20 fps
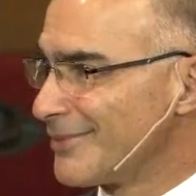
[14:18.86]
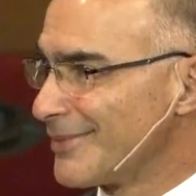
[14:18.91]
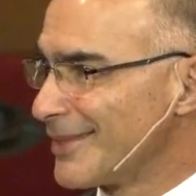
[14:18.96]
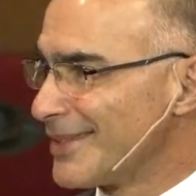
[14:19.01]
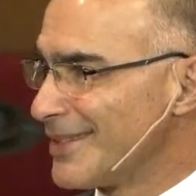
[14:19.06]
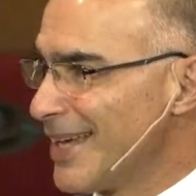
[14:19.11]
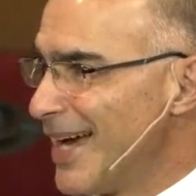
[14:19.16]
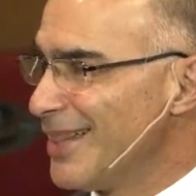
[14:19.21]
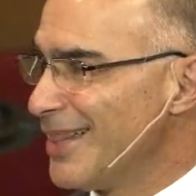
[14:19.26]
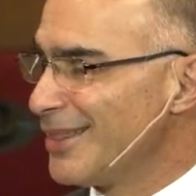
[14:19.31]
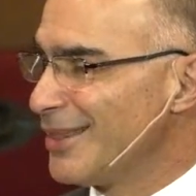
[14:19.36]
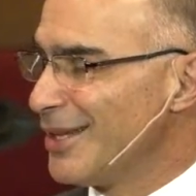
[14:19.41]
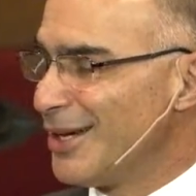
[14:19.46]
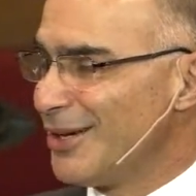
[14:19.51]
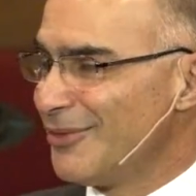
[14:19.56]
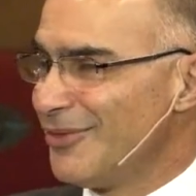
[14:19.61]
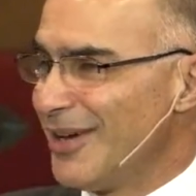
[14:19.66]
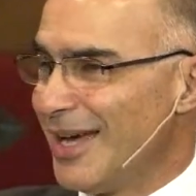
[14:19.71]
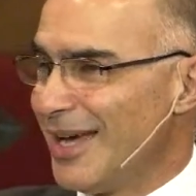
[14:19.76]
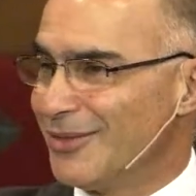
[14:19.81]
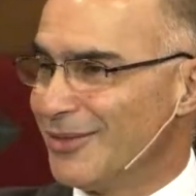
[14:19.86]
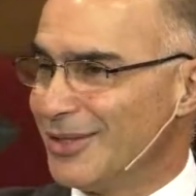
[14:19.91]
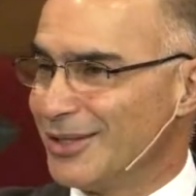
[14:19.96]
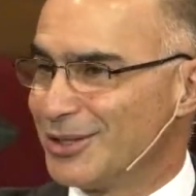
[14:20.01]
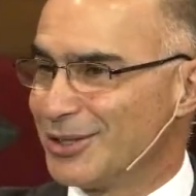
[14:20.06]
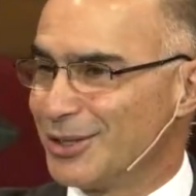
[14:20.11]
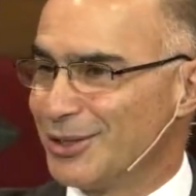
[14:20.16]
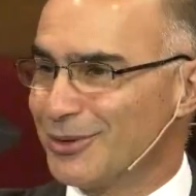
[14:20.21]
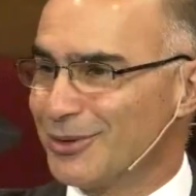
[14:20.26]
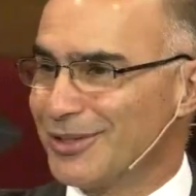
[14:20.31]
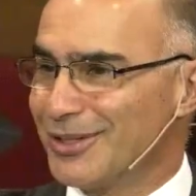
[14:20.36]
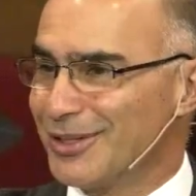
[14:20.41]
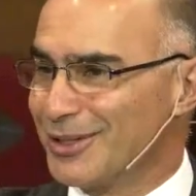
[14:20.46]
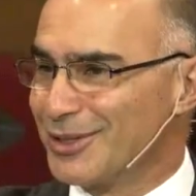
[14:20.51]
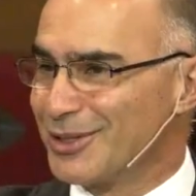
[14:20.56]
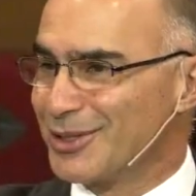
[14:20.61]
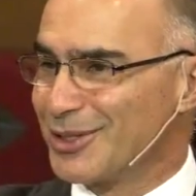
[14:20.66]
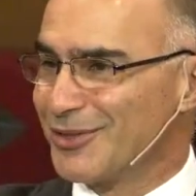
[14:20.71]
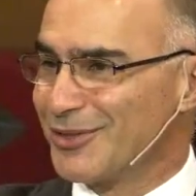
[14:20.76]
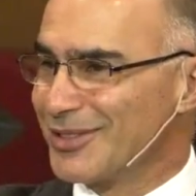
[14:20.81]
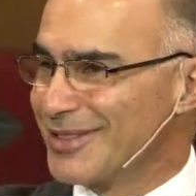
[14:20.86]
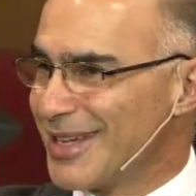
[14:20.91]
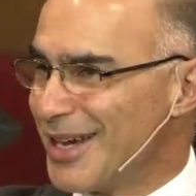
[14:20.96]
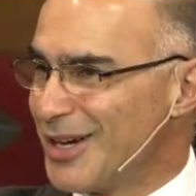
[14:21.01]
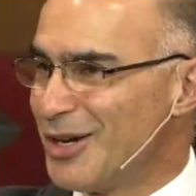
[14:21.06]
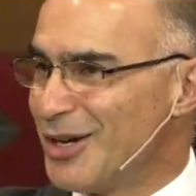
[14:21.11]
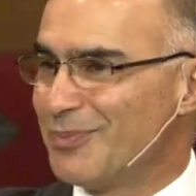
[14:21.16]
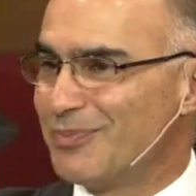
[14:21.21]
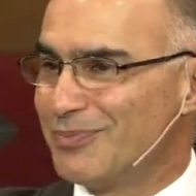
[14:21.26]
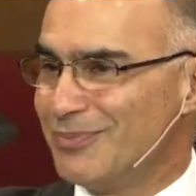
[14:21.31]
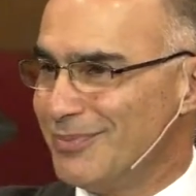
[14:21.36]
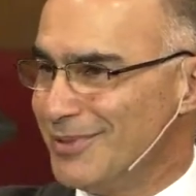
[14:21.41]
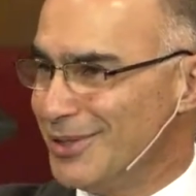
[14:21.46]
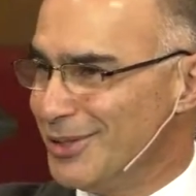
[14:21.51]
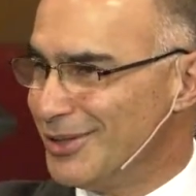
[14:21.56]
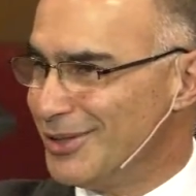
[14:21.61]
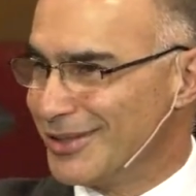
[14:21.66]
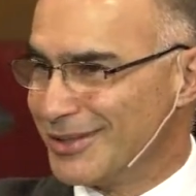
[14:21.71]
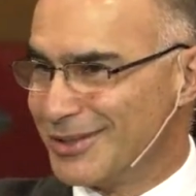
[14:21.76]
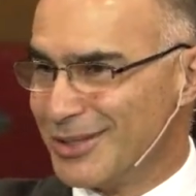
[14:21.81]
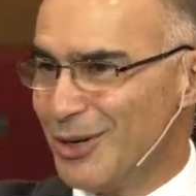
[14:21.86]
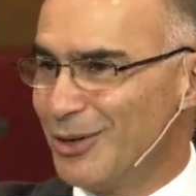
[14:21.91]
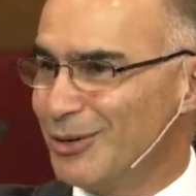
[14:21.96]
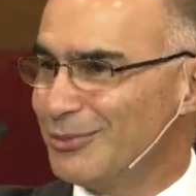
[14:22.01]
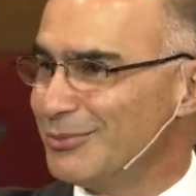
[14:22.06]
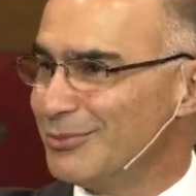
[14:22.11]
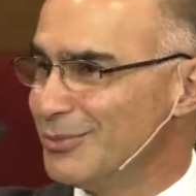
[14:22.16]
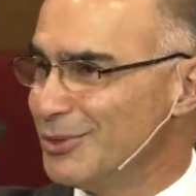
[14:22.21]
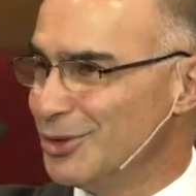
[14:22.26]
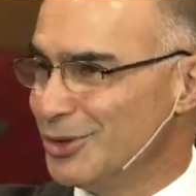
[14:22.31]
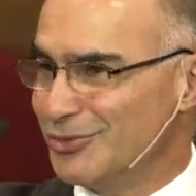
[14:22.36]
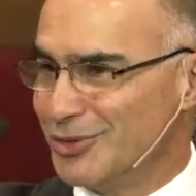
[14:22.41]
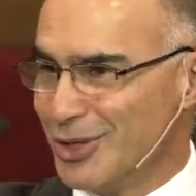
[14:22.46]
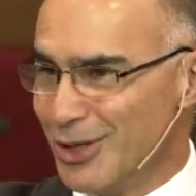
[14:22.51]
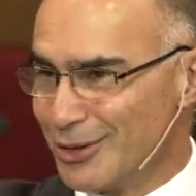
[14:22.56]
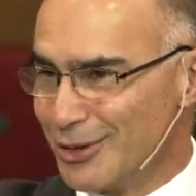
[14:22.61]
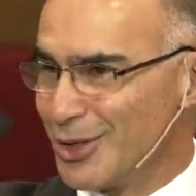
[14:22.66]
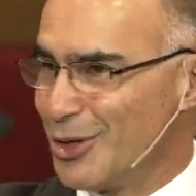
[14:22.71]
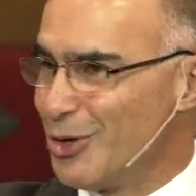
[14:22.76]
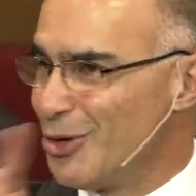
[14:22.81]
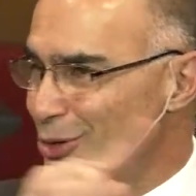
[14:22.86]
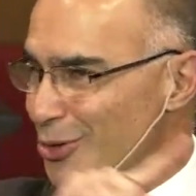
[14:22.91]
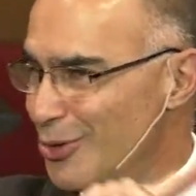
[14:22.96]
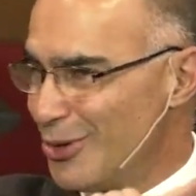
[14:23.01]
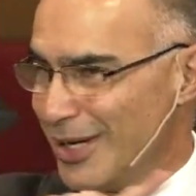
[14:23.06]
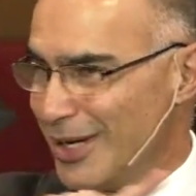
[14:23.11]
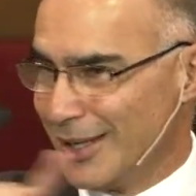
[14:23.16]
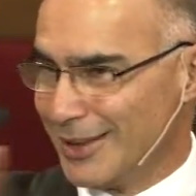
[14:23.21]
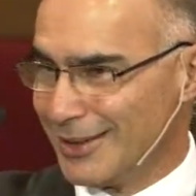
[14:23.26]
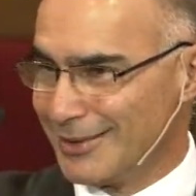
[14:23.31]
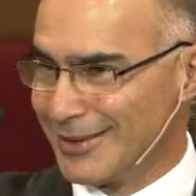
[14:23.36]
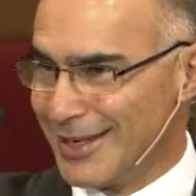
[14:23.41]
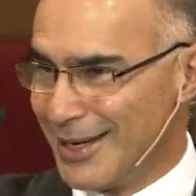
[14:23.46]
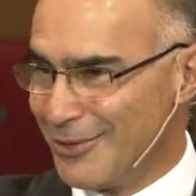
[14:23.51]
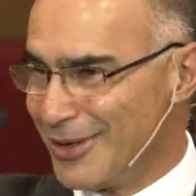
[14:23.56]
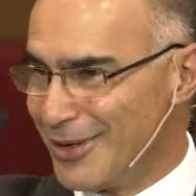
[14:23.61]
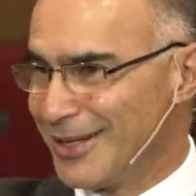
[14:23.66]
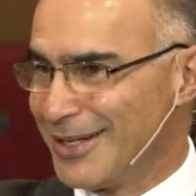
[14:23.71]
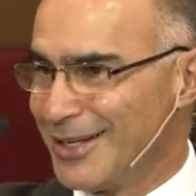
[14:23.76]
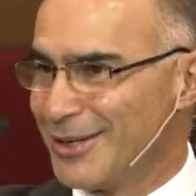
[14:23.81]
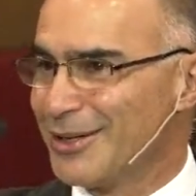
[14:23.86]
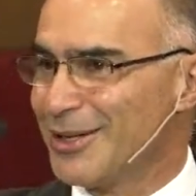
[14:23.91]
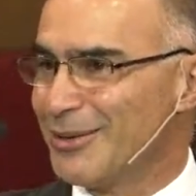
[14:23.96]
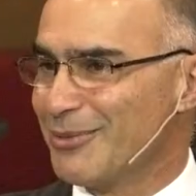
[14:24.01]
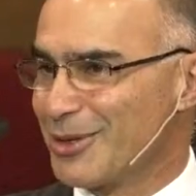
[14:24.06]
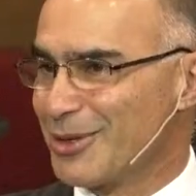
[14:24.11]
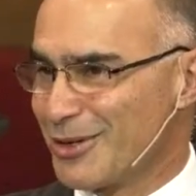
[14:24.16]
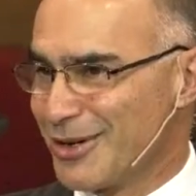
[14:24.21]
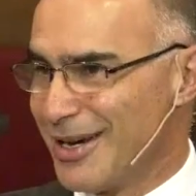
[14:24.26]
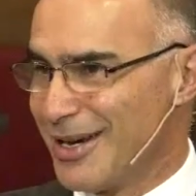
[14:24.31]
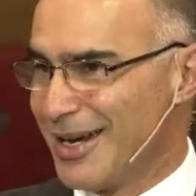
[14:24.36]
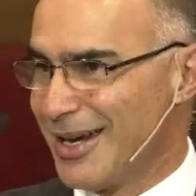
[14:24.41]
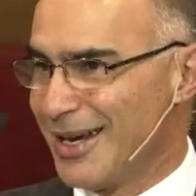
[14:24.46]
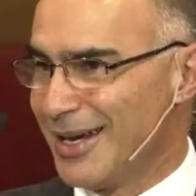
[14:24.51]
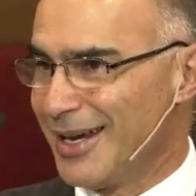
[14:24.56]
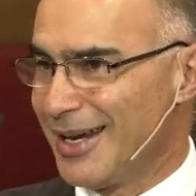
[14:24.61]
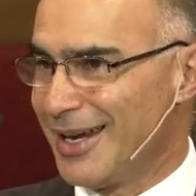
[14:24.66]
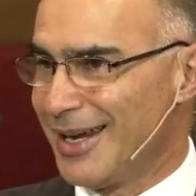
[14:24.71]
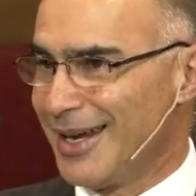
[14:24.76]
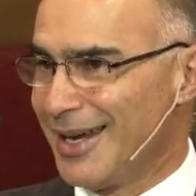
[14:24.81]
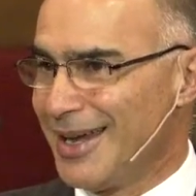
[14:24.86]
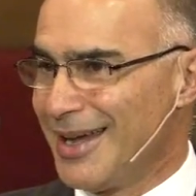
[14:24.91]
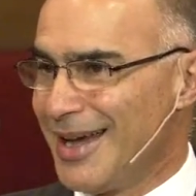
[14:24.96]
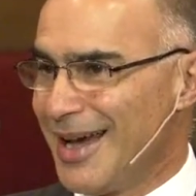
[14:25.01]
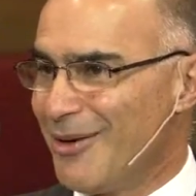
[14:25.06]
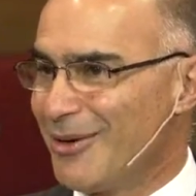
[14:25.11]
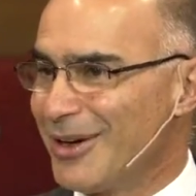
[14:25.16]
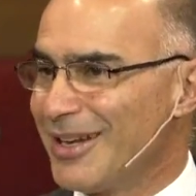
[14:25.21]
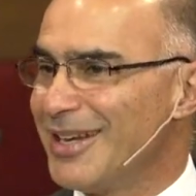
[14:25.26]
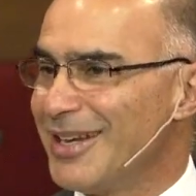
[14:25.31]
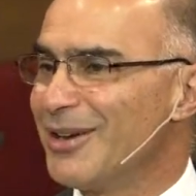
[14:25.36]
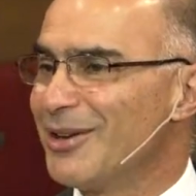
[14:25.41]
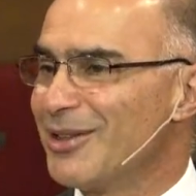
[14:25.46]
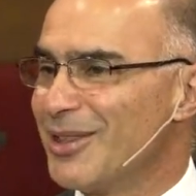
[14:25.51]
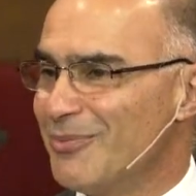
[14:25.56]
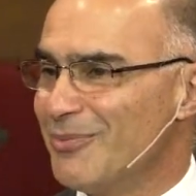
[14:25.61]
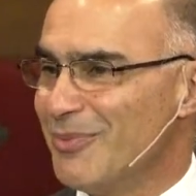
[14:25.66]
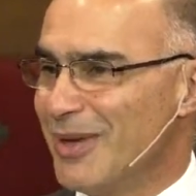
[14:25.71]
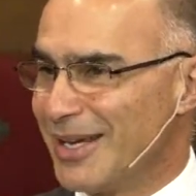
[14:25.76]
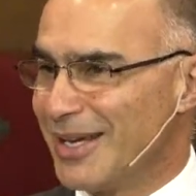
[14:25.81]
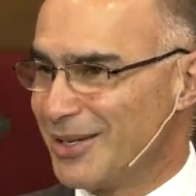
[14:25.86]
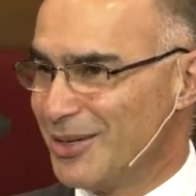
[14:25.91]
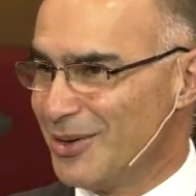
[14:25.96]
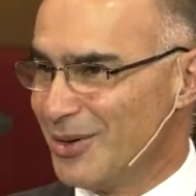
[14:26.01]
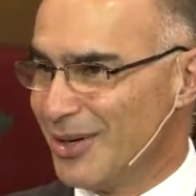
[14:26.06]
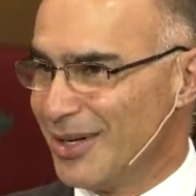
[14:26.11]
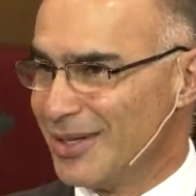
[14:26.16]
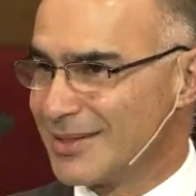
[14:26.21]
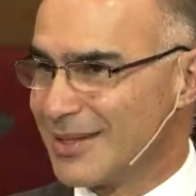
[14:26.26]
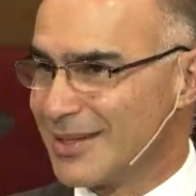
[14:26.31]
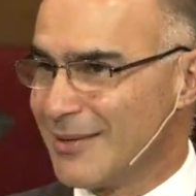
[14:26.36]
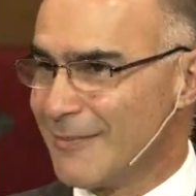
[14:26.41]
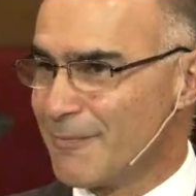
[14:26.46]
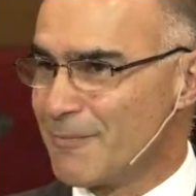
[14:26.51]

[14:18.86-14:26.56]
So I love having children in the service. I hope you just don't move. Don't go away. I want to hear them cry. I want to hear them make noise.